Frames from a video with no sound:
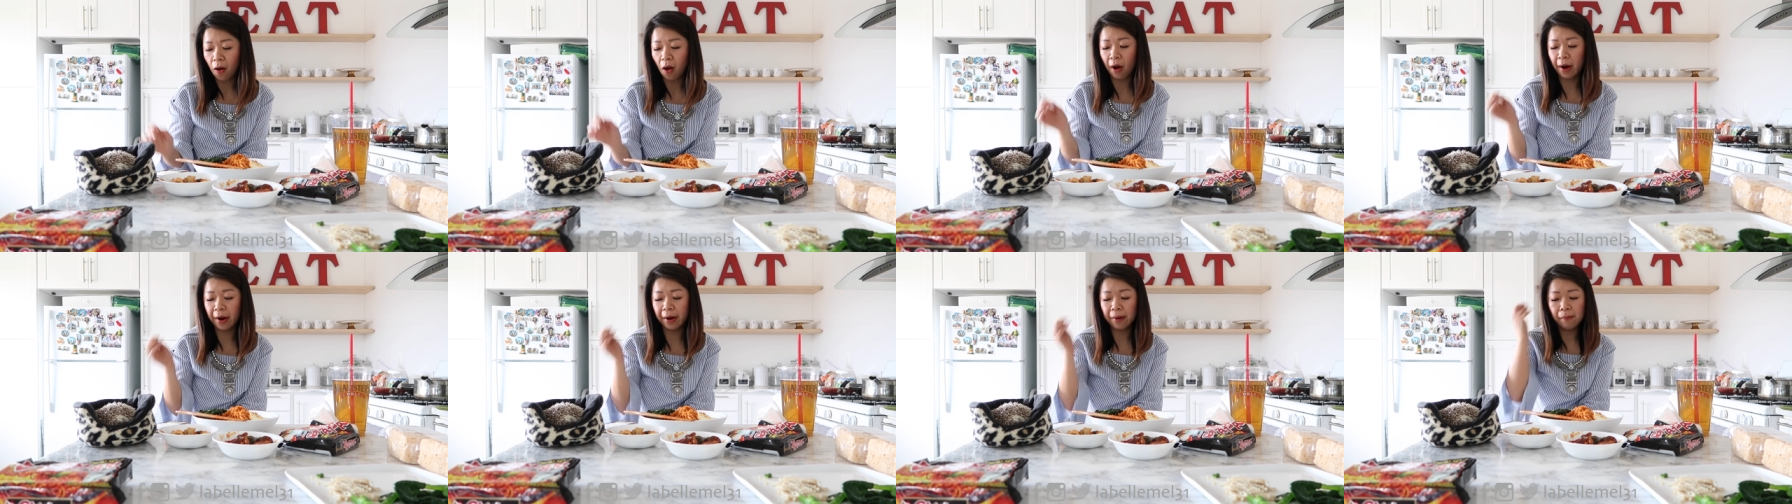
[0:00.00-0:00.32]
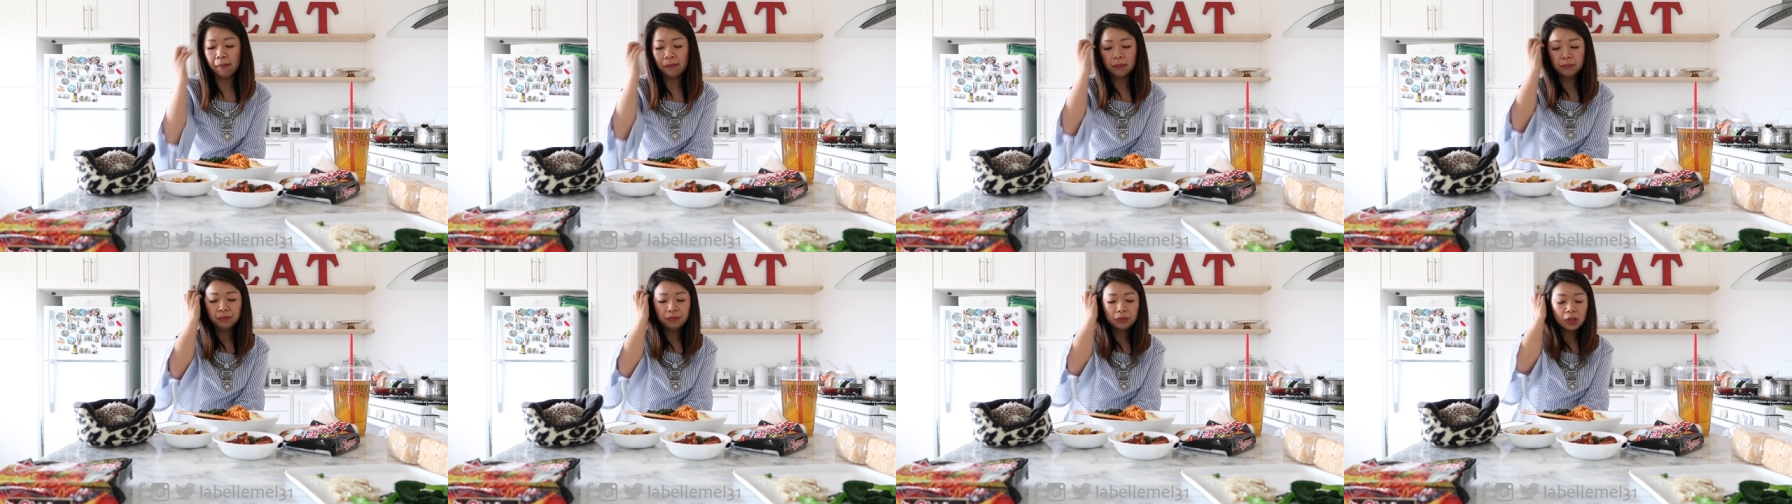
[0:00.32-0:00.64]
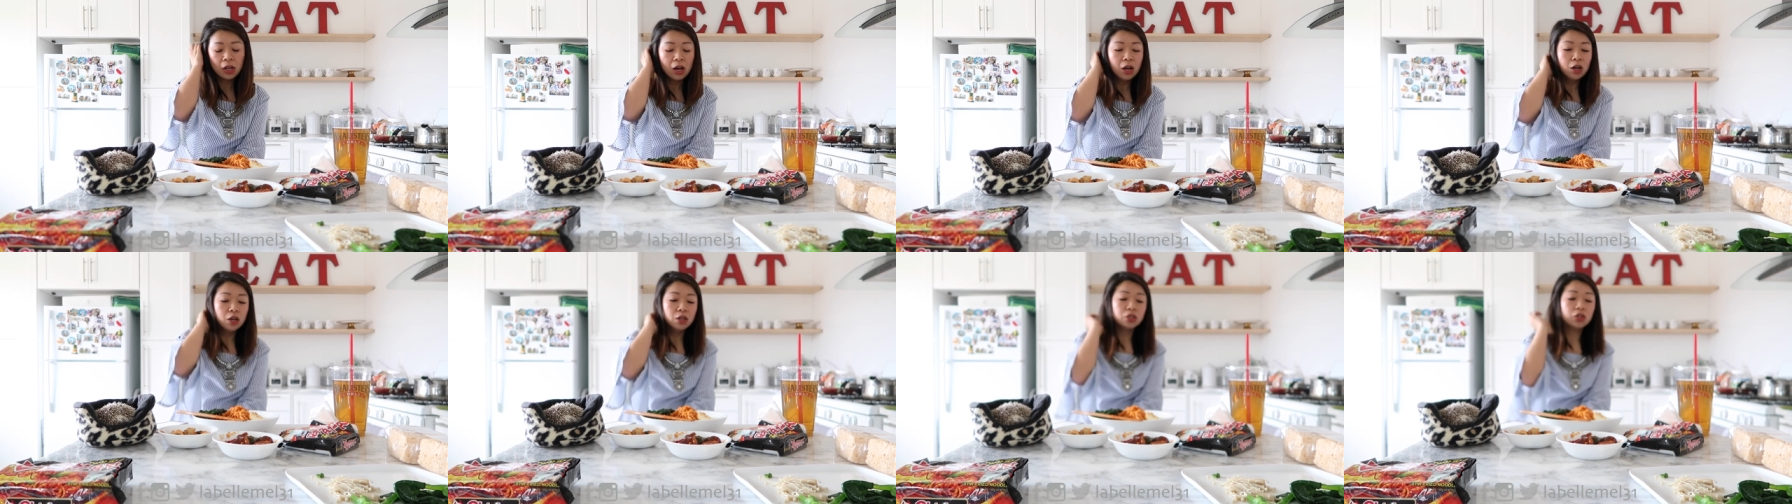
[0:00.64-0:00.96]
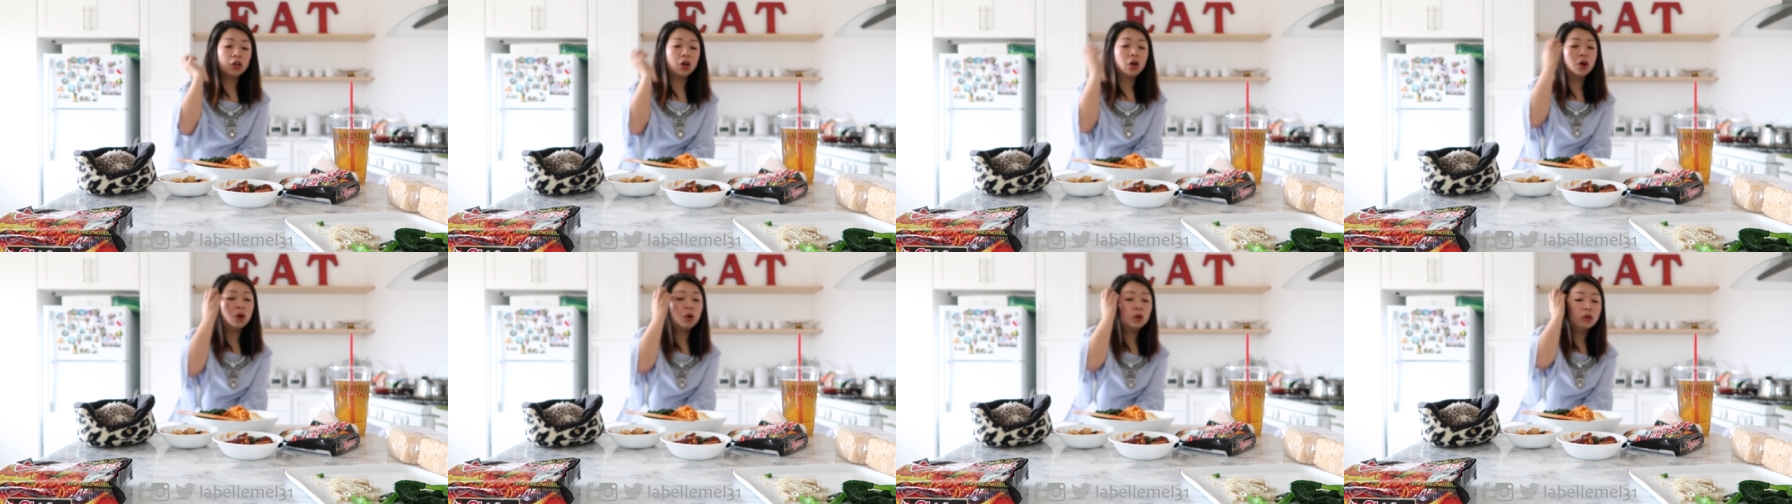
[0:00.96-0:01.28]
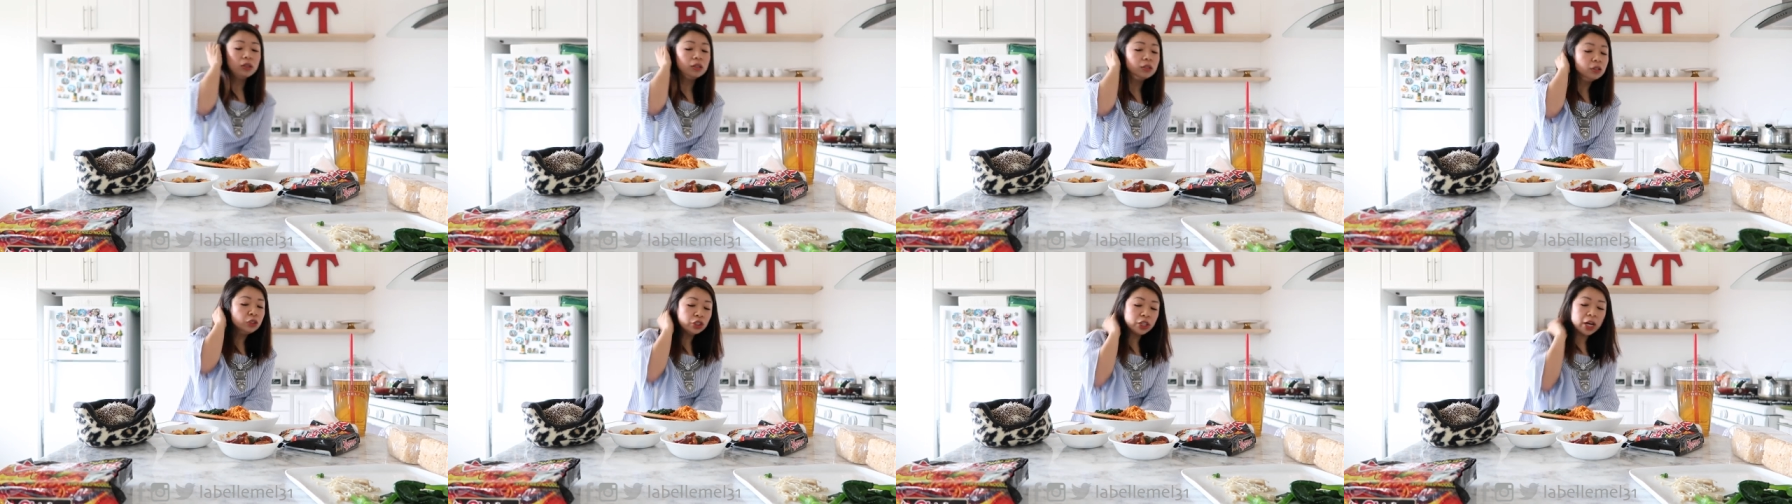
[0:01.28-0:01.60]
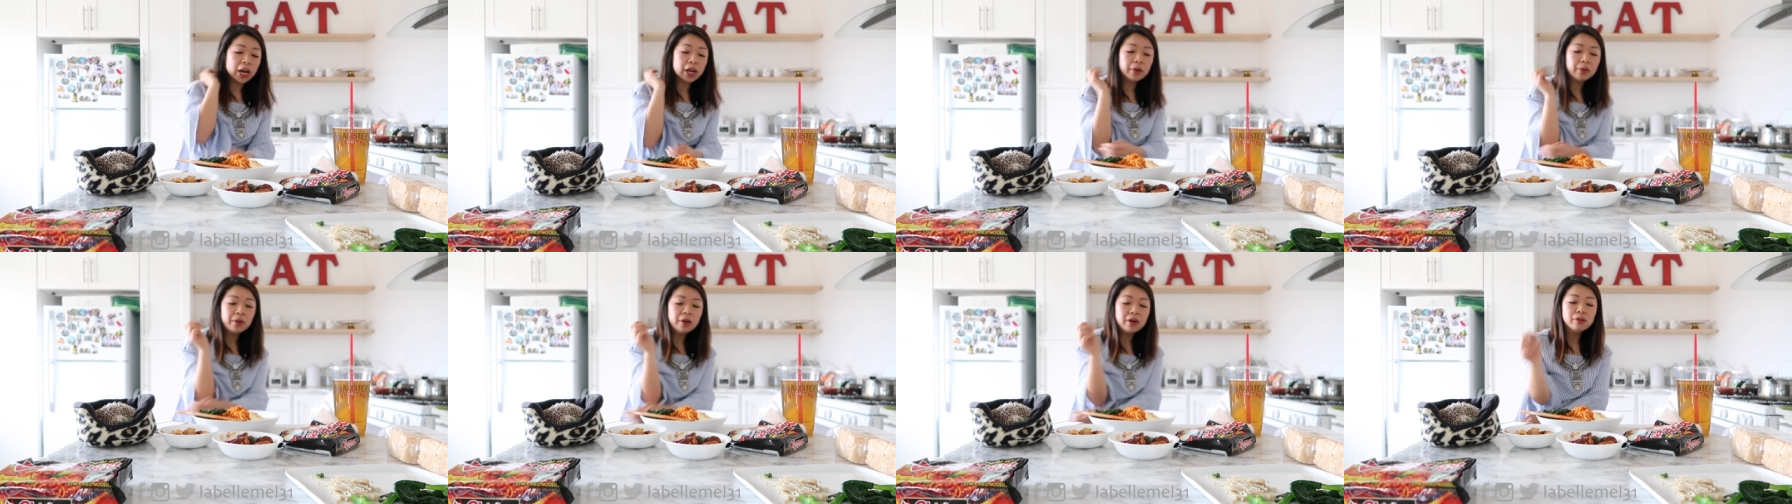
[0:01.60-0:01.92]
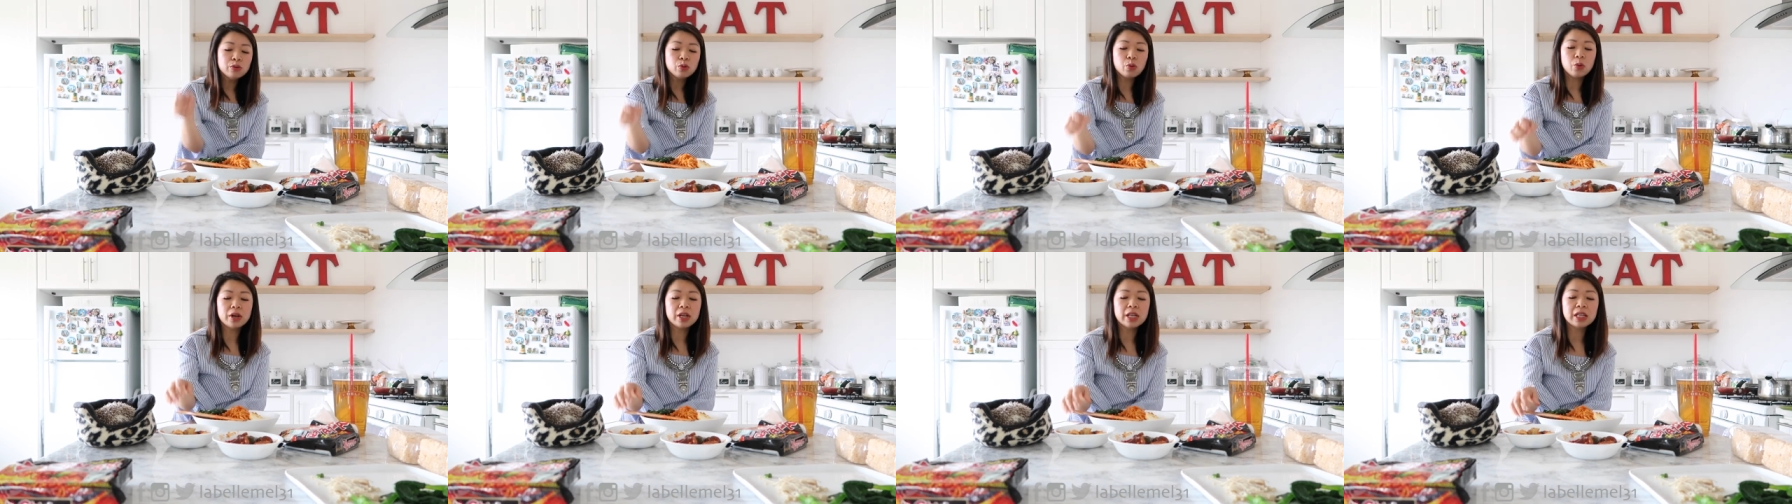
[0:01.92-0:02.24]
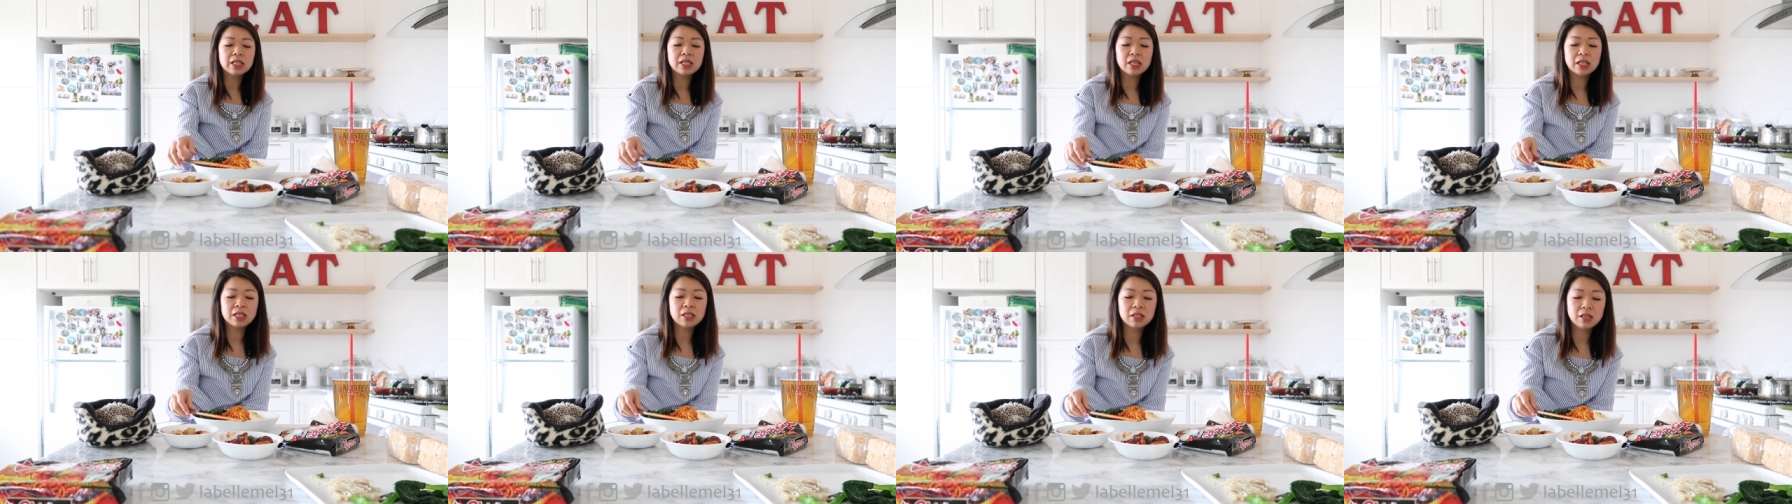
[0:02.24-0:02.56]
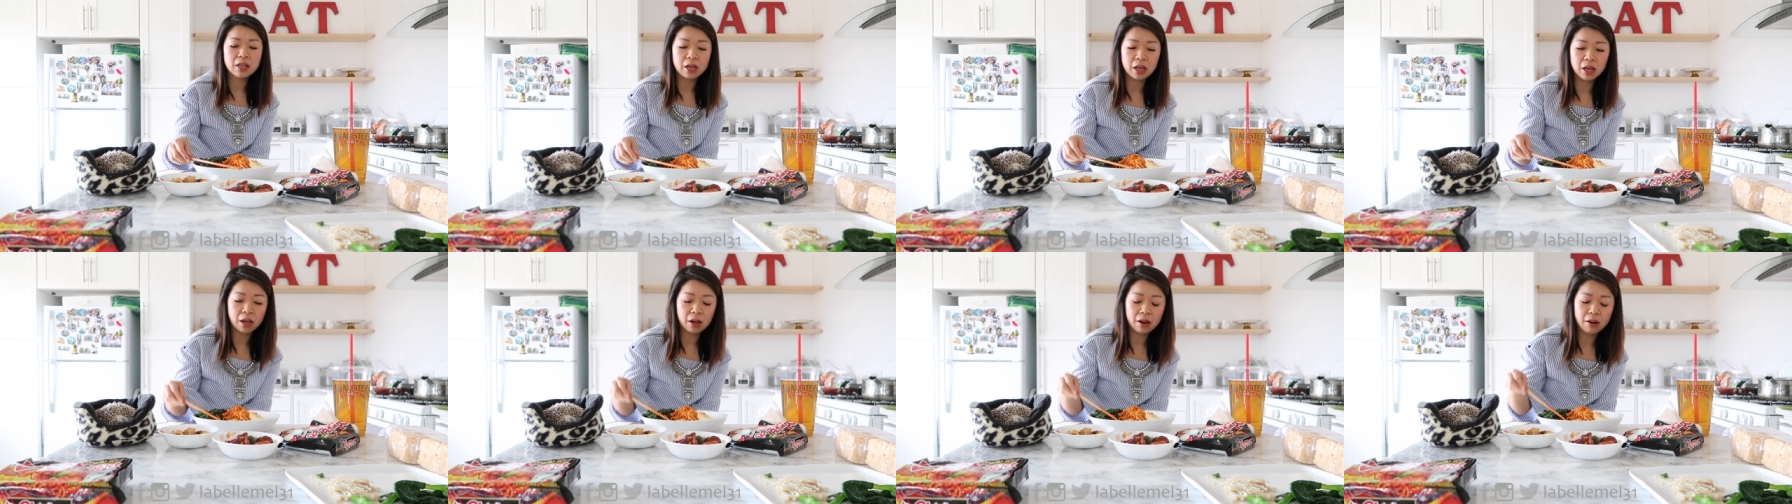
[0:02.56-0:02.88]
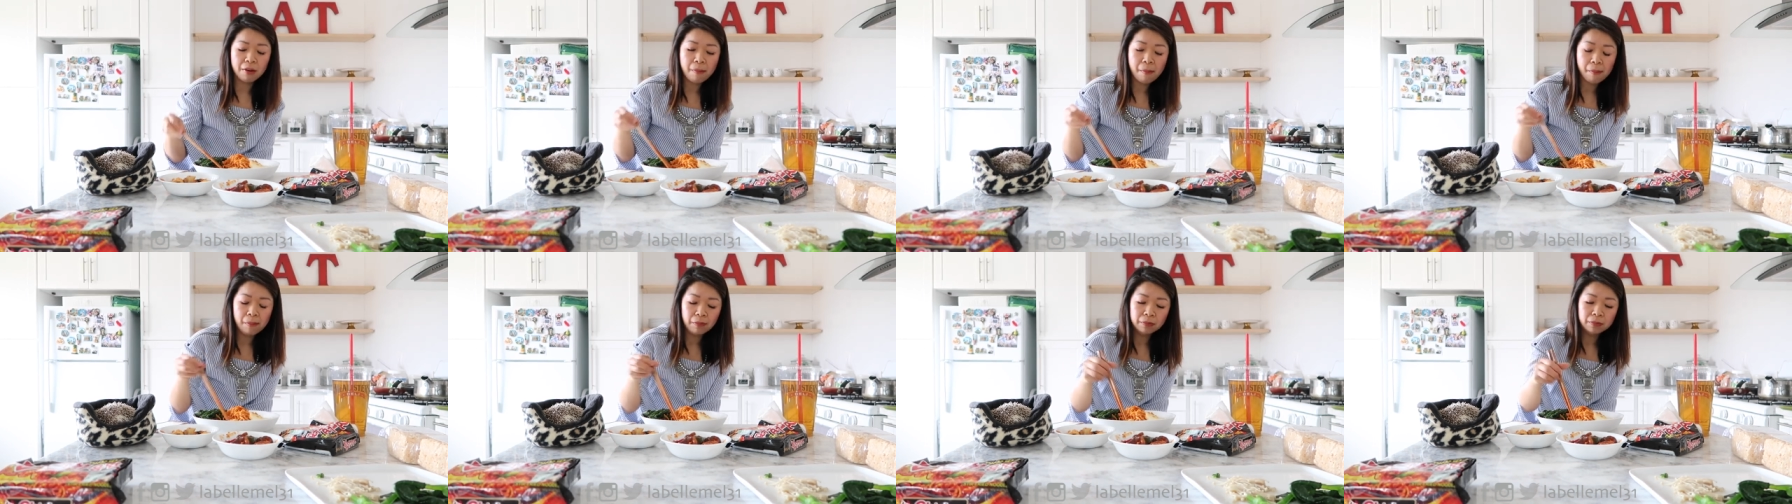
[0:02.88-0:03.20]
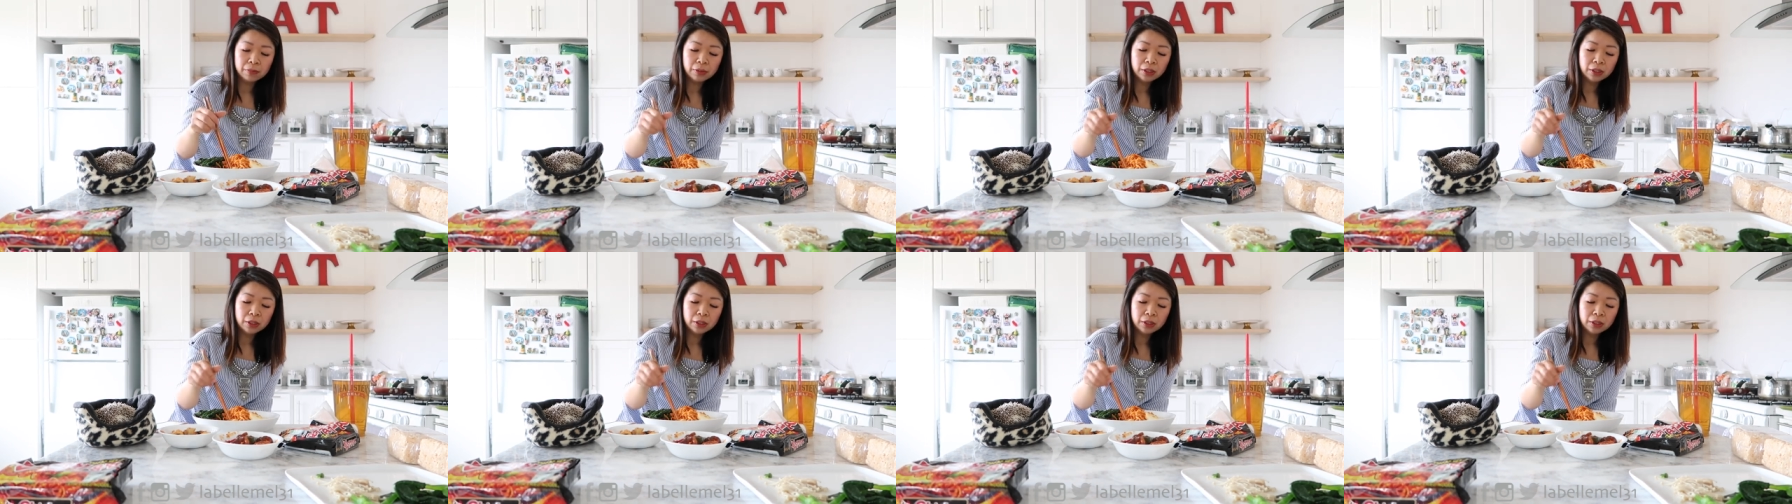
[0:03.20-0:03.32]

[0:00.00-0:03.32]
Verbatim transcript: All right. So January 2016,